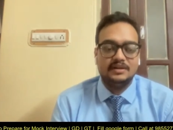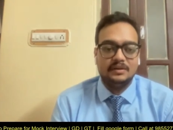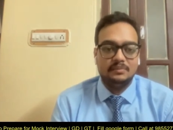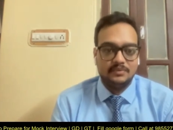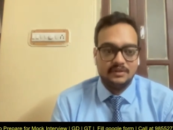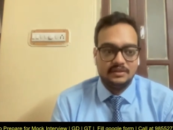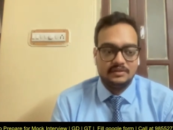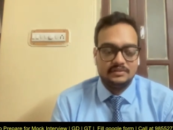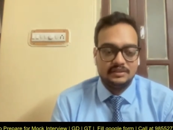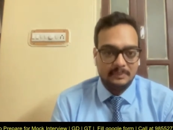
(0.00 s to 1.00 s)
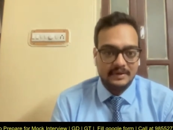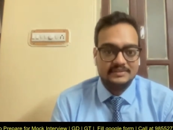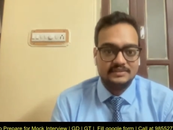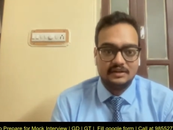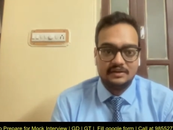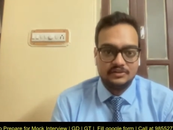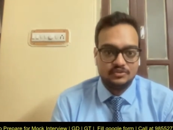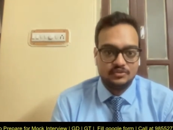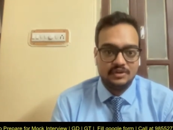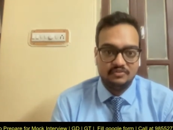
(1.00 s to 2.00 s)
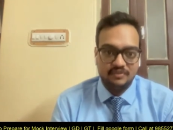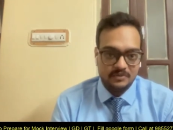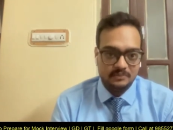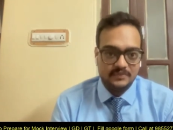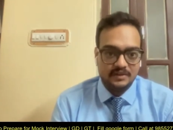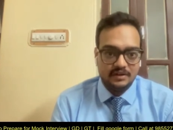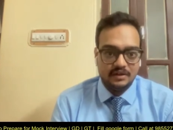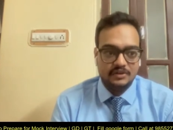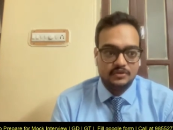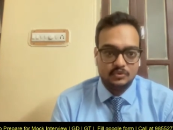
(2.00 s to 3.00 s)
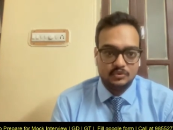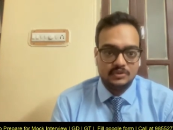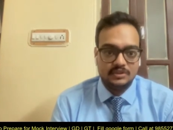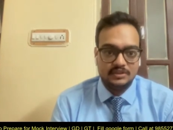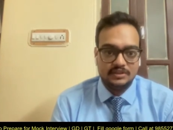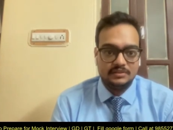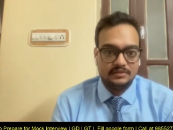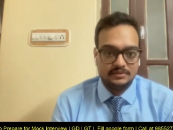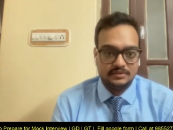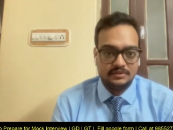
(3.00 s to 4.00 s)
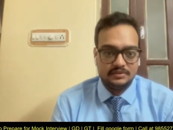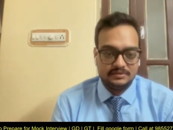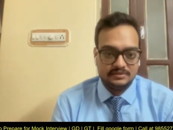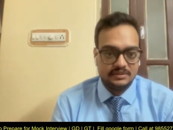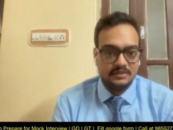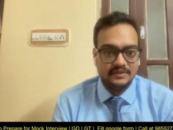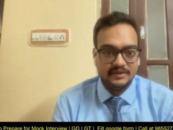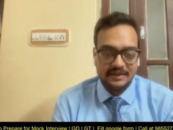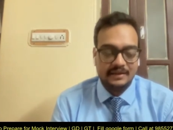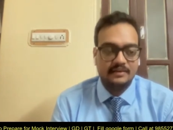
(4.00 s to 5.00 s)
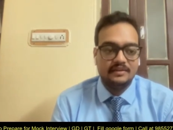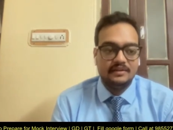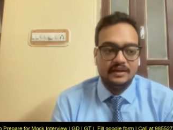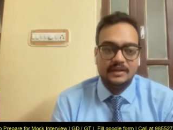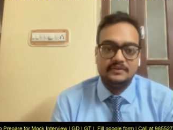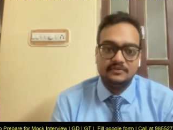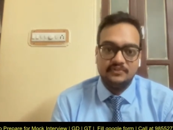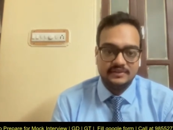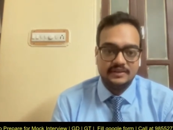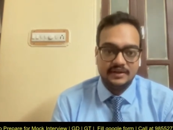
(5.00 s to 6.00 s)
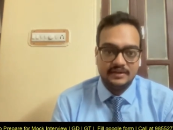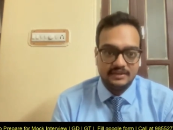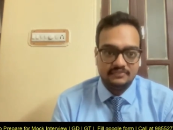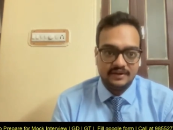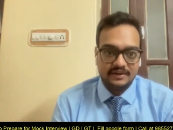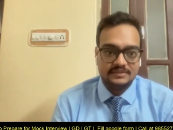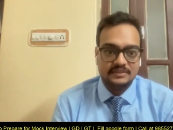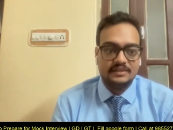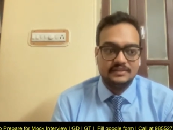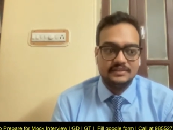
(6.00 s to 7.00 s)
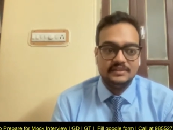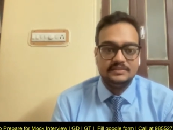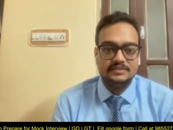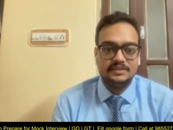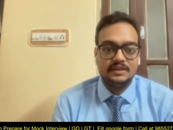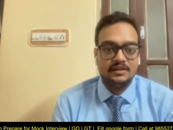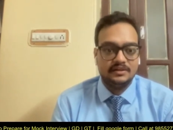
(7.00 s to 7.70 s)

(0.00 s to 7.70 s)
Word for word: um, uh, apply sir ultrasonic wave uh, to the uh, sir in the tank, and where the interference these uh,